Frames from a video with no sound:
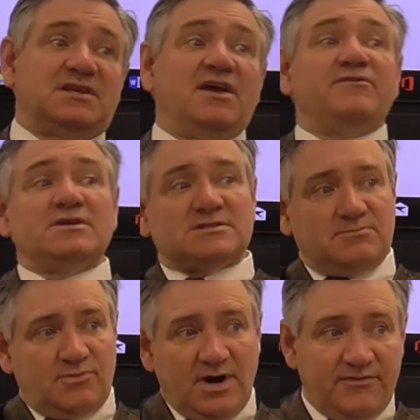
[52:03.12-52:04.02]
Give you
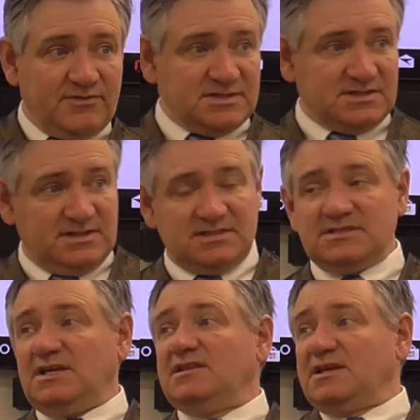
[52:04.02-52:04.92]
some reference,
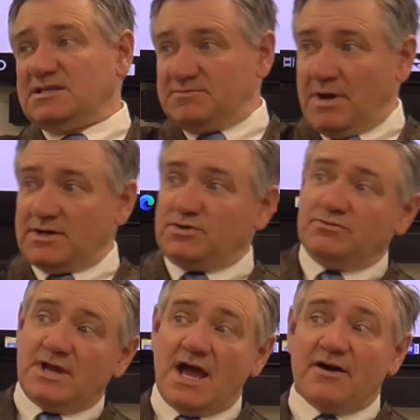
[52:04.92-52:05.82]
this ceiling is about
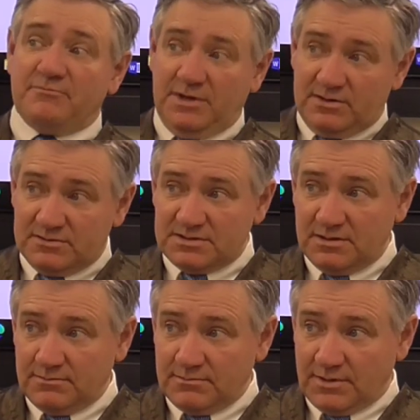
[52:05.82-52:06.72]
2.5
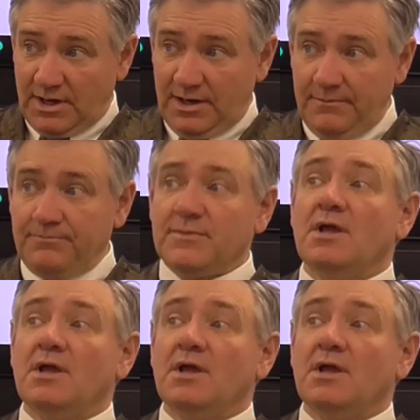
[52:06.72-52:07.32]
meters, okay?